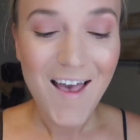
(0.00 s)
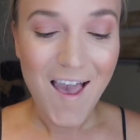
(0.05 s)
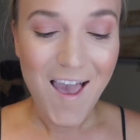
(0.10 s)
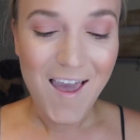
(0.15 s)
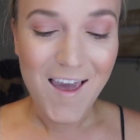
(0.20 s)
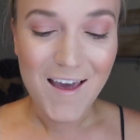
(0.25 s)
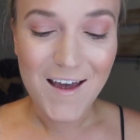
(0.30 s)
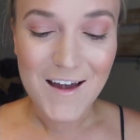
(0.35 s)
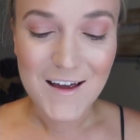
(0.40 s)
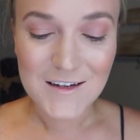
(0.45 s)

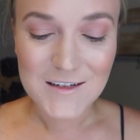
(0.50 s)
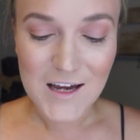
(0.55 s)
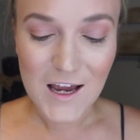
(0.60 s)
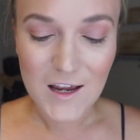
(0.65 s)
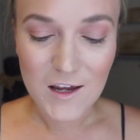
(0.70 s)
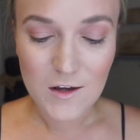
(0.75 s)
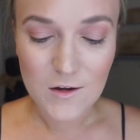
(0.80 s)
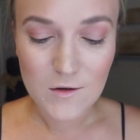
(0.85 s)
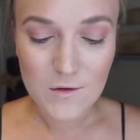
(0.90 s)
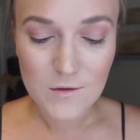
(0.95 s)
and I
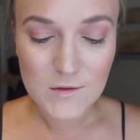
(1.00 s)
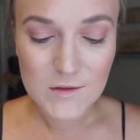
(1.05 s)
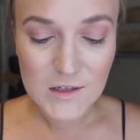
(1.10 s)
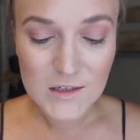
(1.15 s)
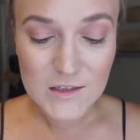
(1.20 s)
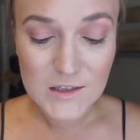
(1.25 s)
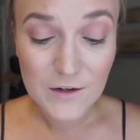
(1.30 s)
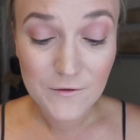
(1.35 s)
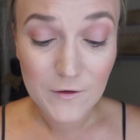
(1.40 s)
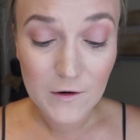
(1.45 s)
use a
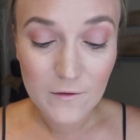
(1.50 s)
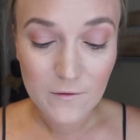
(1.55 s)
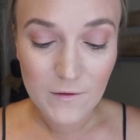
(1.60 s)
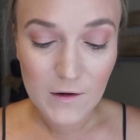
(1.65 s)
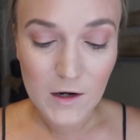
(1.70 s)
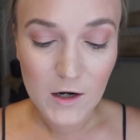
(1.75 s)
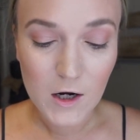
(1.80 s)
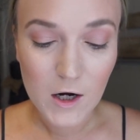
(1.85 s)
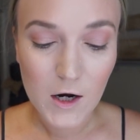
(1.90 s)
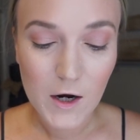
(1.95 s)
different
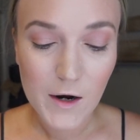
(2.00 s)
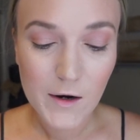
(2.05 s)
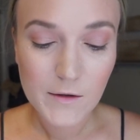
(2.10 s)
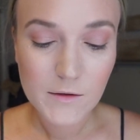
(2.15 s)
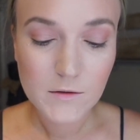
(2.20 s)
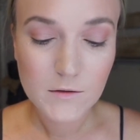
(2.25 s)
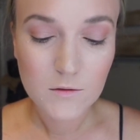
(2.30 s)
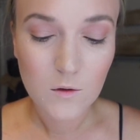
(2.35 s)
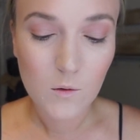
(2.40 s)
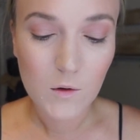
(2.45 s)
finger,
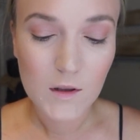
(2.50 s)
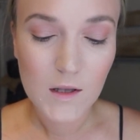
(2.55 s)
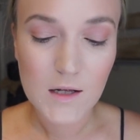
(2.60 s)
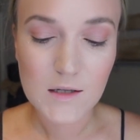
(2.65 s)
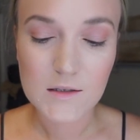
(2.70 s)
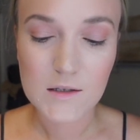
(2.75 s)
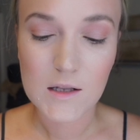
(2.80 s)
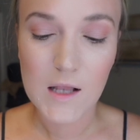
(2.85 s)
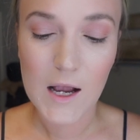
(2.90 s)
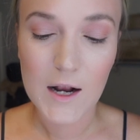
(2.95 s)
one
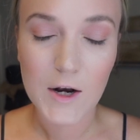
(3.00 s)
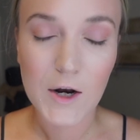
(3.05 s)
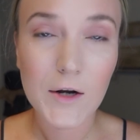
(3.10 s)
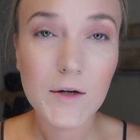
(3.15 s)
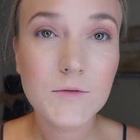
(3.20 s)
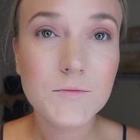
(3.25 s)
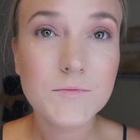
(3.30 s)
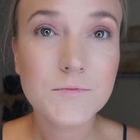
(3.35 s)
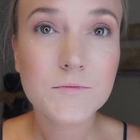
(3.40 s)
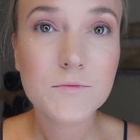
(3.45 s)
that's
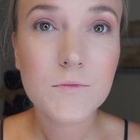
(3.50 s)
lighter,